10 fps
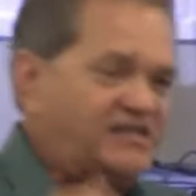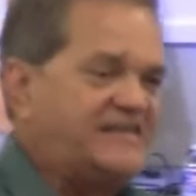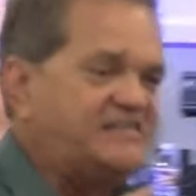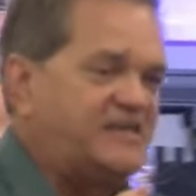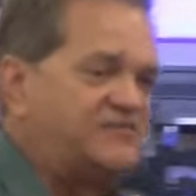
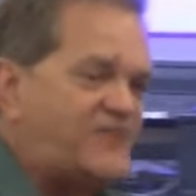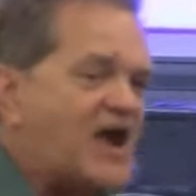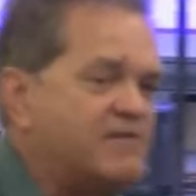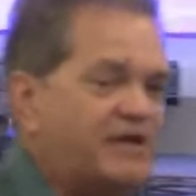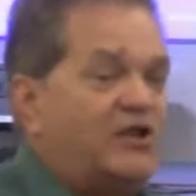clean the
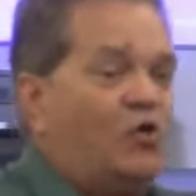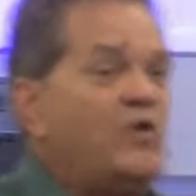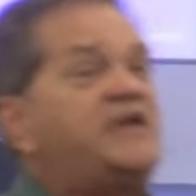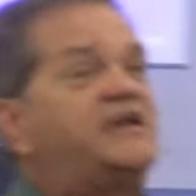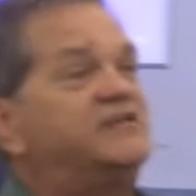environment.
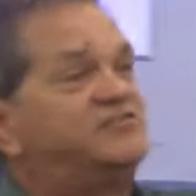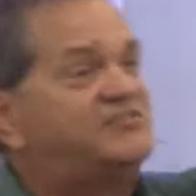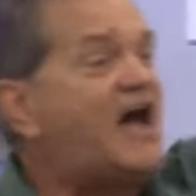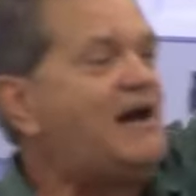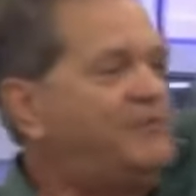We can
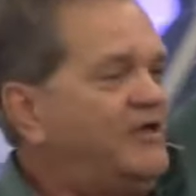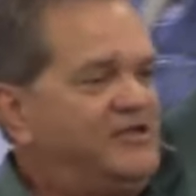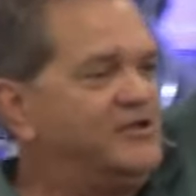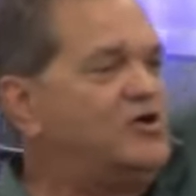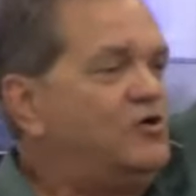stop,
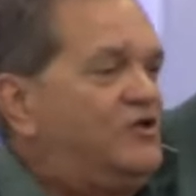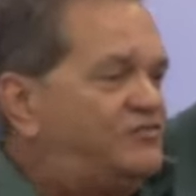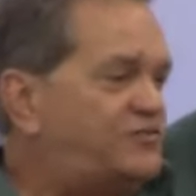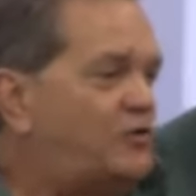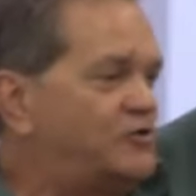you know,
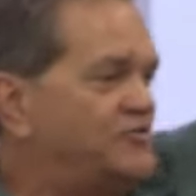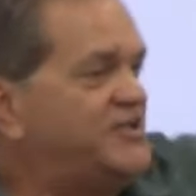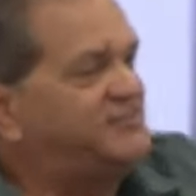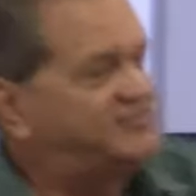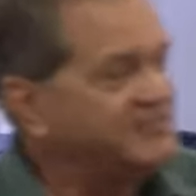solar
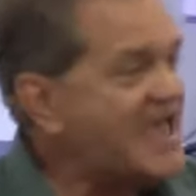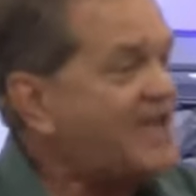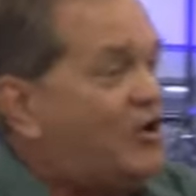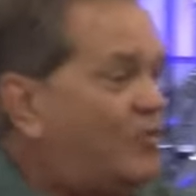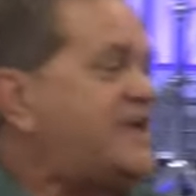this and
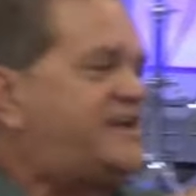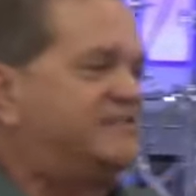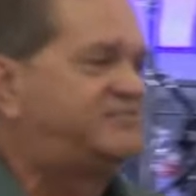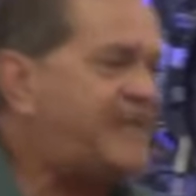that. We can